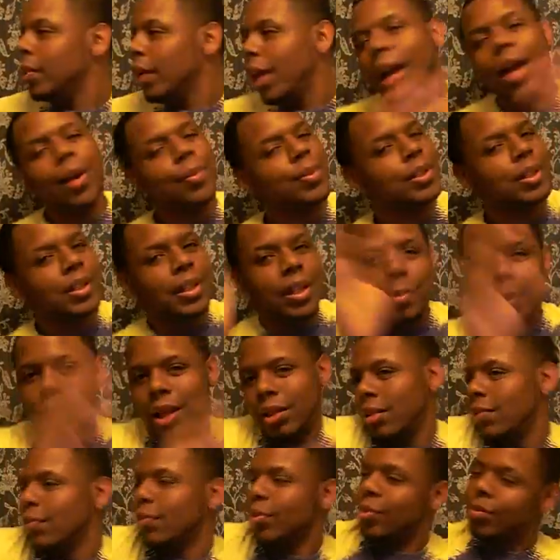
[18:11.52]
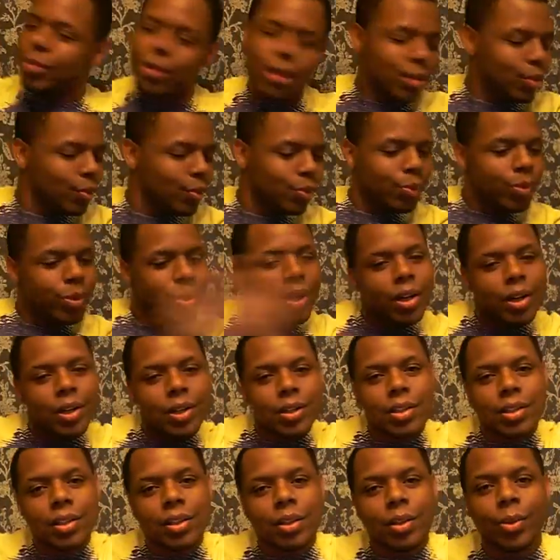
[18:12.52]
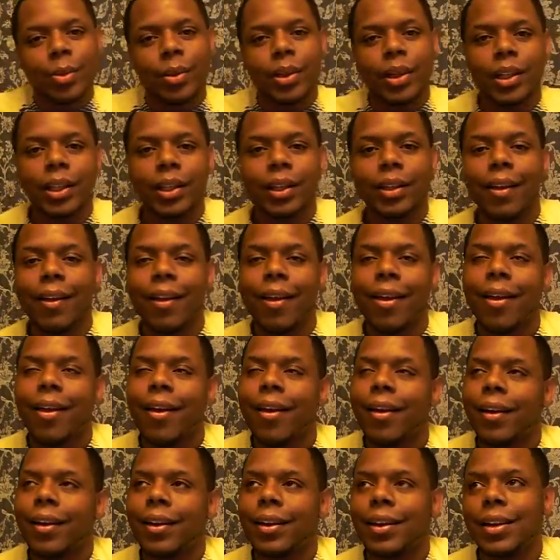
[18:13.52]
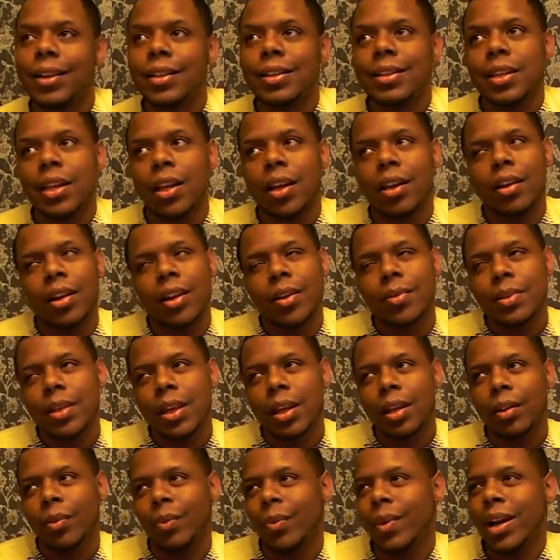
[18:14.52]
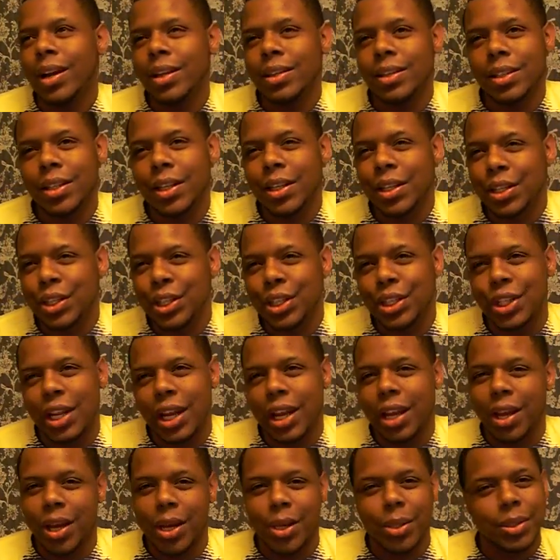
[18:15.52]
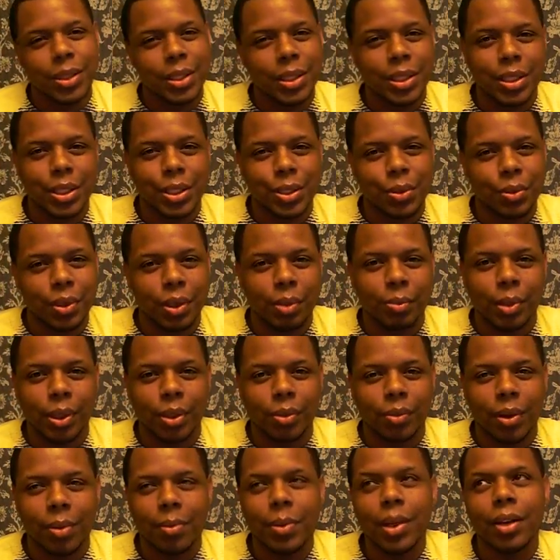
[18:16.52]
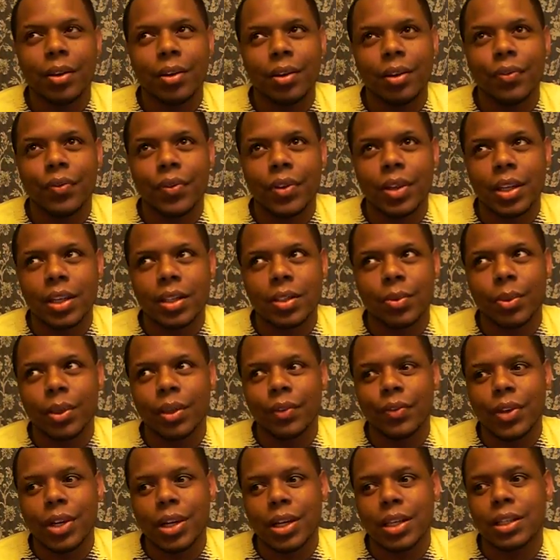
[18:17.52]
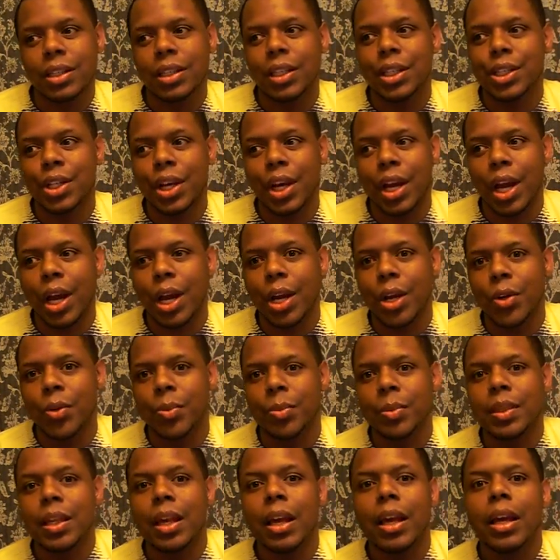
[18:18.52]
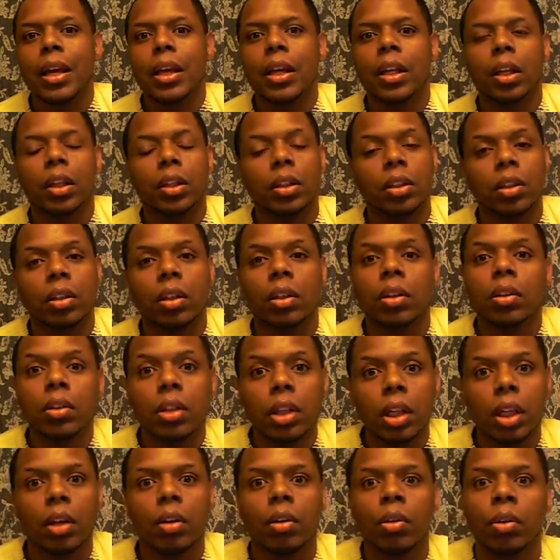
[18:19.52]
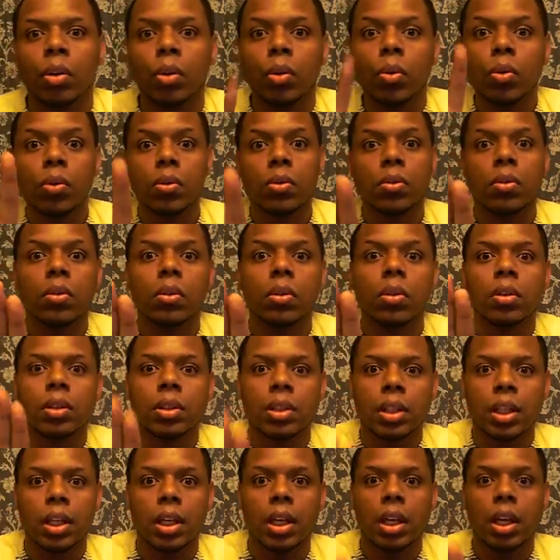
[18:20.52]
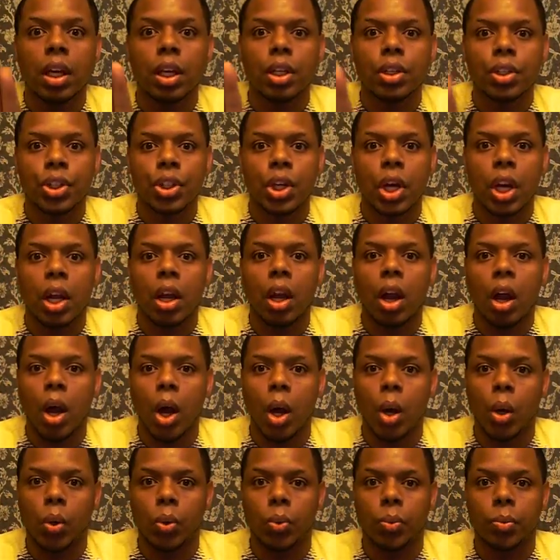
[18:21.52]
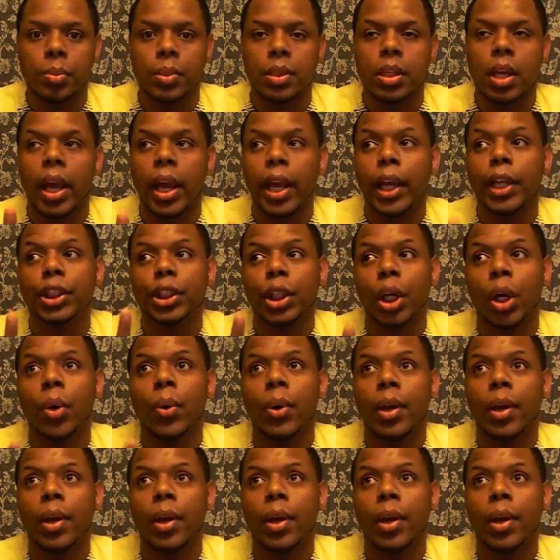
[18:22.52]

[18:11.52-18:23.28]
I was in my living room twirling to the Queen, getting down. I was like, why is Tanisha J hosting this tribute? I'm not here for this. Where the fuck is TJ Holmes? Google TJ Holmes, HOLMES.